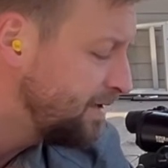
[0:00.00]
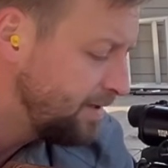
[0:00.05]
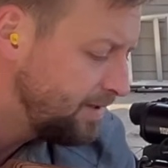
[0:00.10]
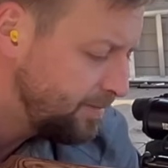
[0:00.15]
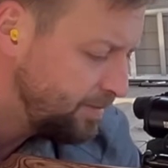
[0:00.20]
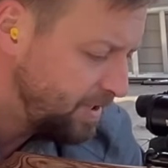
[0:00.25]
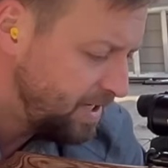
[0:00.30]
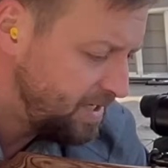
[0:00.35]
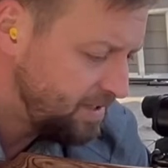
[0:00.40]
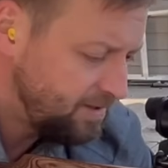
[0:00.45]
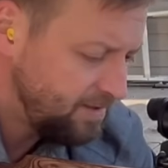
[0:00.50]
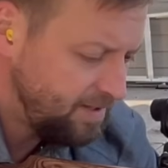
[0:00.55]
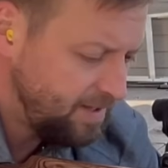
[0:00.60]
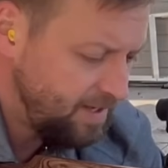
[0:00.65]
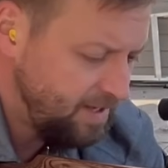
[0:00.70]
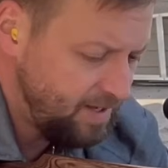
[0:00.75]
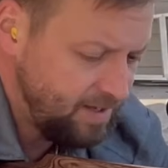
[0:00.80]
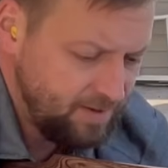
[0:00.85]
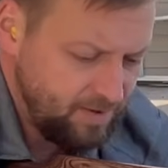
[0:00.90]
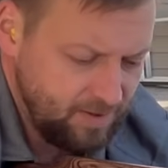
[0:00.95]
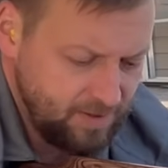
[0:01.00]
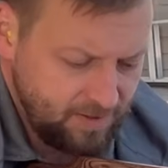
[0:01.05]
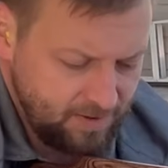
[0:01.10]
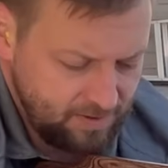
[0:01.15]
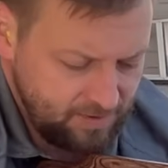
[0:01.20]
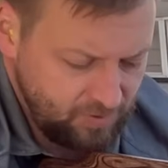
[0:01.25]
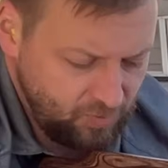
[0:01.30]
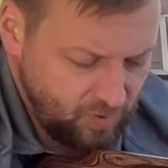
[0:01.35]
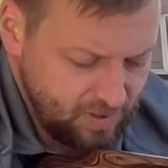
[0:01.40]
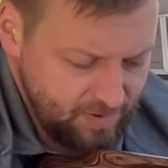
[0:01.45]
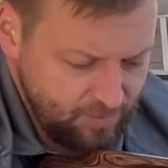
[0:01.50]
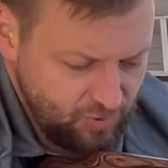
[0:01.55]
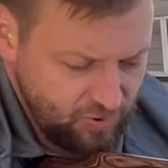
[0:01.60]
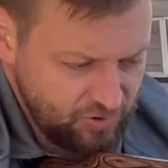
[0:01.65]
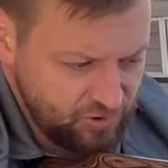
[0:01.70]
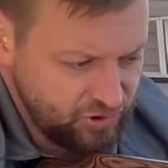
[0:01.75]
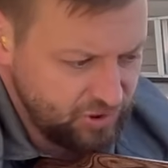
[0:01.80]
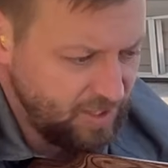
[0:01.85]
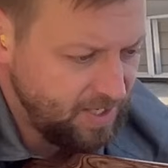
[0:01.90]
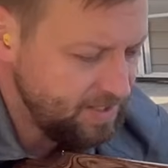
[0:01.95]
But 20 more
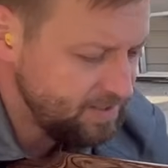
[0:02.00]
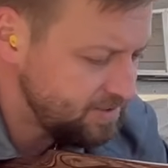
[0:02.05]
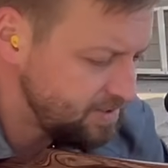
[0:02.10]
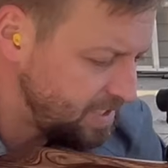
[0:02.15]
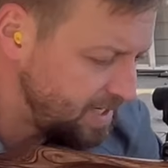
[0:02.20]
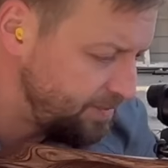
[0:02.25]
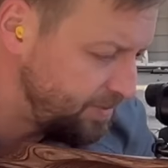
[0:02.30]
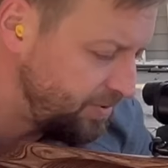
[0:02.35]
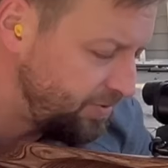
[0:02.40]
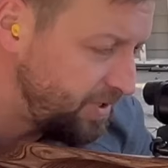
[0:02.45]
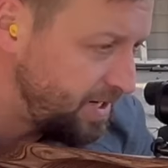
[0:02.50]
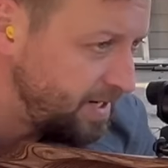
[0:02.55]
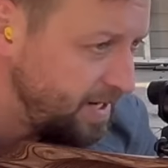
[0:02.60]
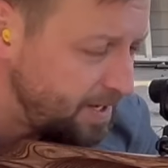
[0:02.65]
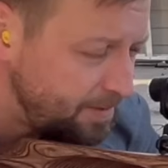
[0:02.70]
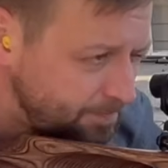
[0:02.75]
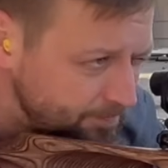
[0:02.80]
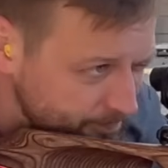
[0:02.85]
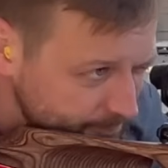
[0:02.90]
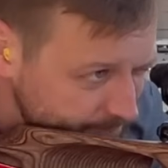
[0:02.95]
shots coming right up.